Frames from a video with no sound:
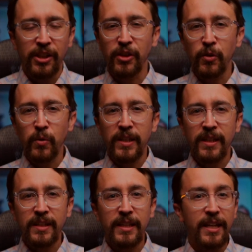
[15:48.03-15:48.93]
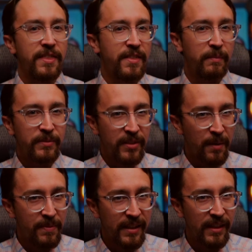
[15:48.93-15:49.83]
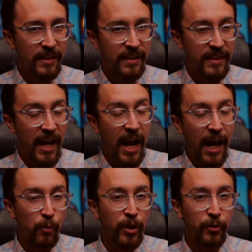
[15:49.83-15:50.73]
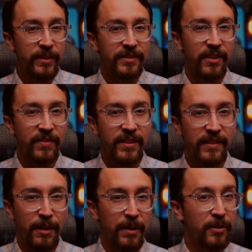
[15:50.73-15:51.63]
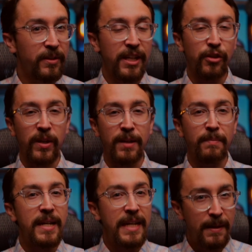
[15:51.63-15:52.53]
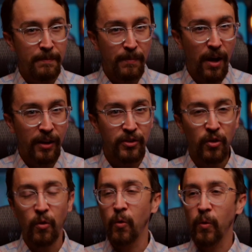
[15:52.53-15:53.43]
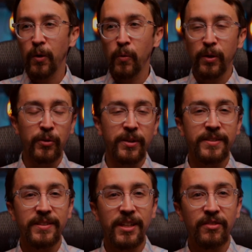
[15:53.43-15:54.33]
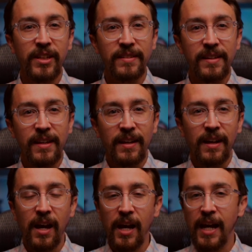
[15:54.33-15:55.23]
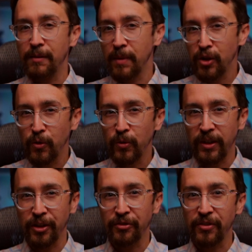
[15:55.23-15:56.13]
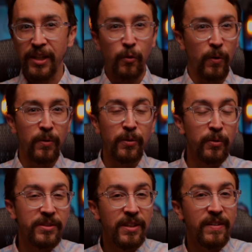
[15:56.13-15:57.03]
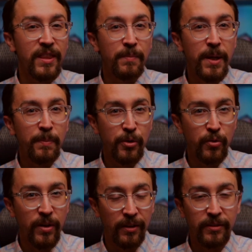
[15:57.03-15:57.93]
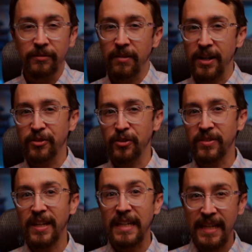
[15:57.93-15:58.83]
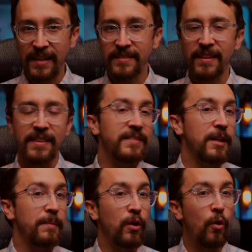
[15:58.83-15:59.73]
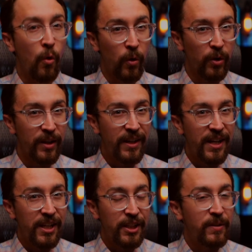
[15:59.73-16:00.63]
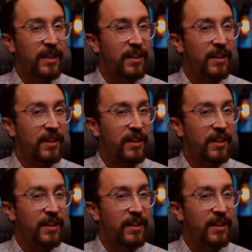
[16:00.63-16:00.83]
you can click thumbs up that, that I want to receive this email either in my inbox or I want to receive it uh, in my newsletter feed or I want to receive it in the paper trail, right? So you're saying yes to this email, or you can